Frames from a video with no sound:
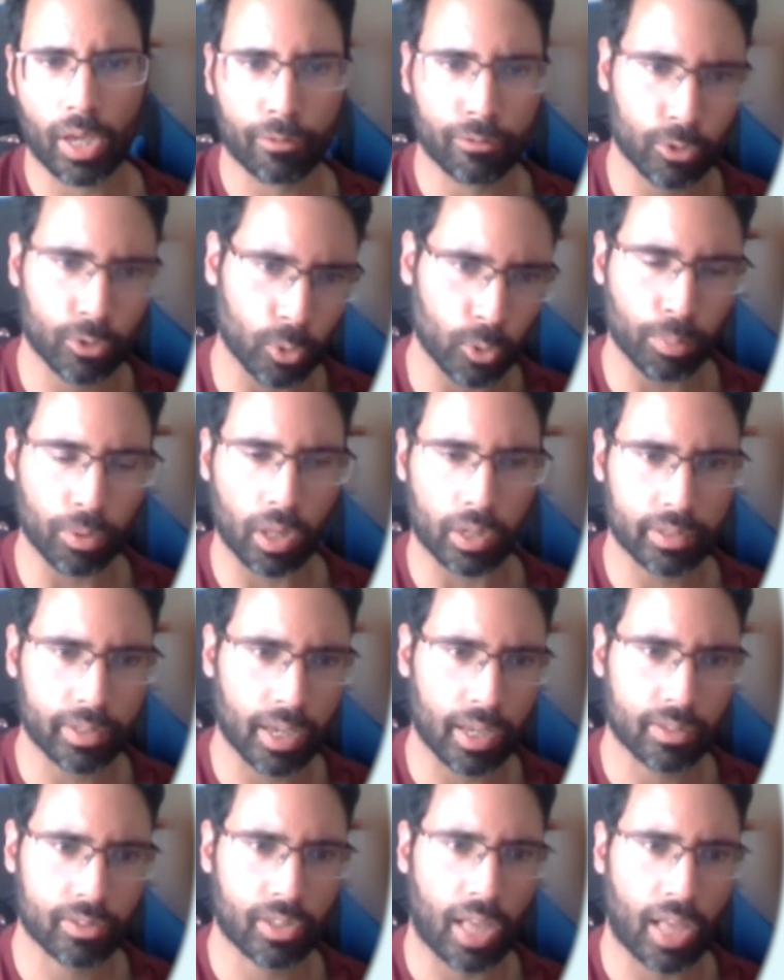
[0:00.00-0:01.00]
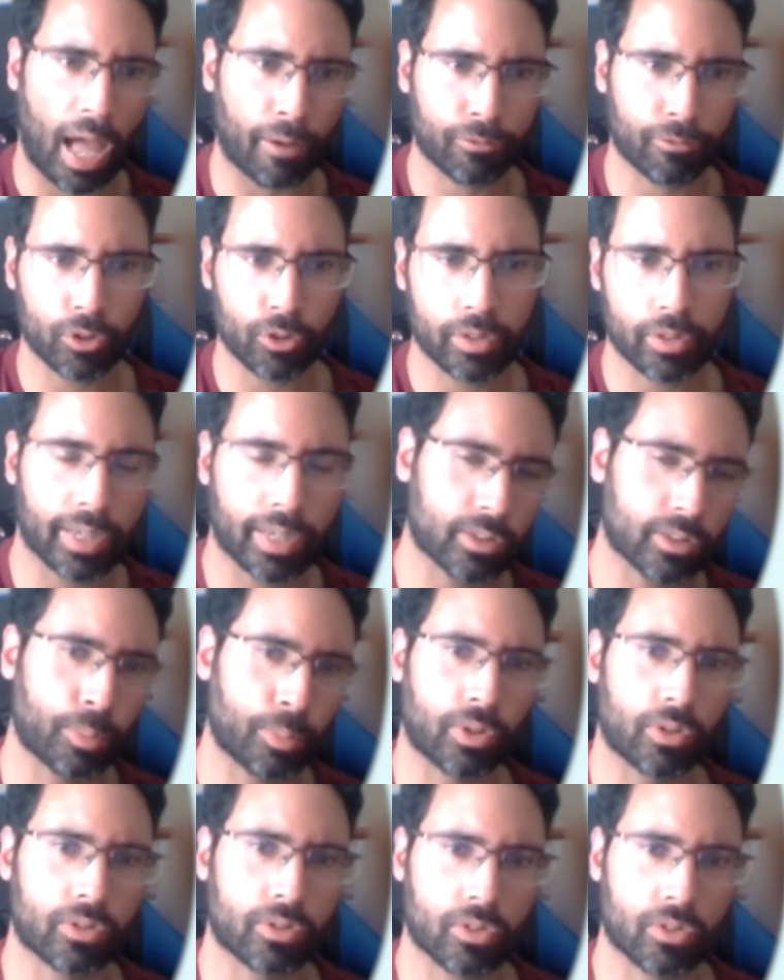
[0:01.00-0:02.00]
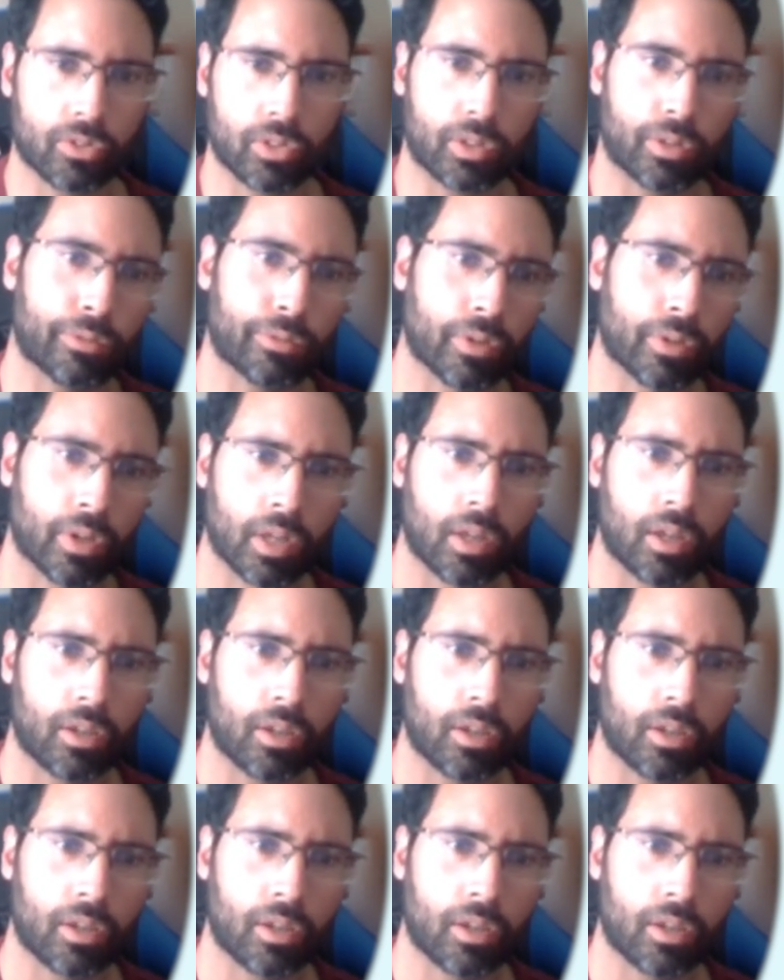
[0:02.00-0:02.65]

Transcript: So you have to do a blood test after you take the pills to see if